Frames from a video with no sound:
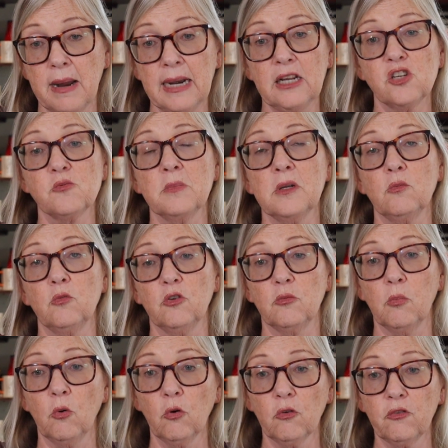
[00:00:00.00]
management
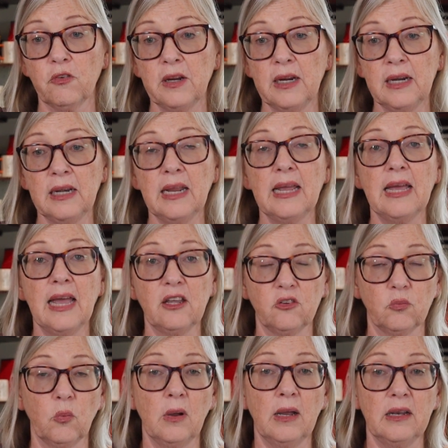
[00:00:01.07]
with morphine,
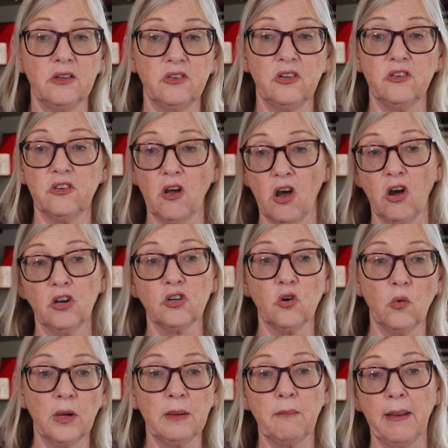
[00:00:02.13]
as well as his
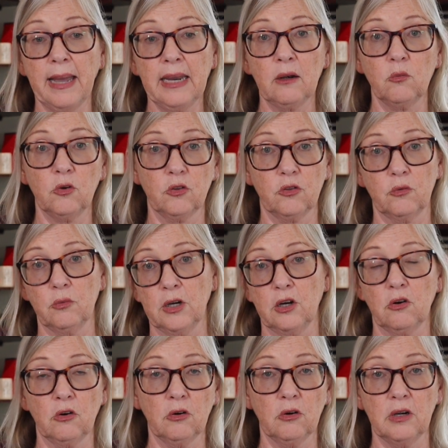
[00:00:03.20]
ongoing battle with the
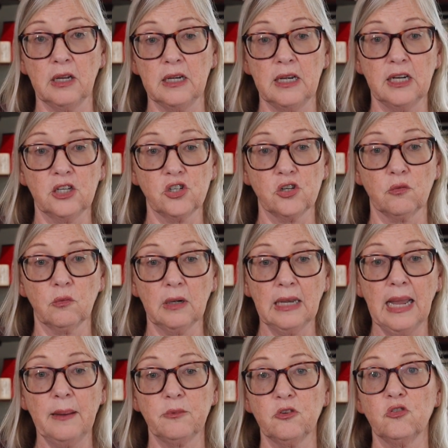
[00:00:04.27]
recurrent addiction
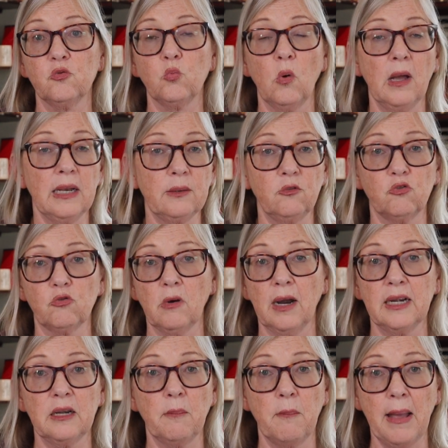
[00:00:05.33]
relapses while he was
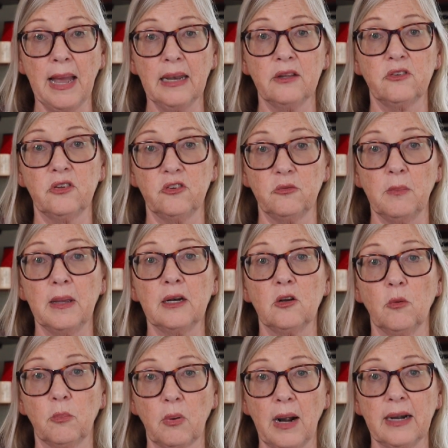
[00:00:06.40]
trying to balance his
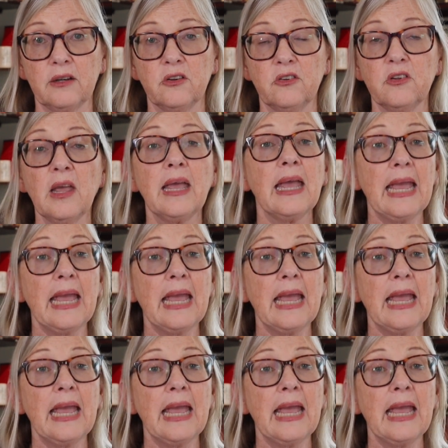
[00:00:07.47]
medical practice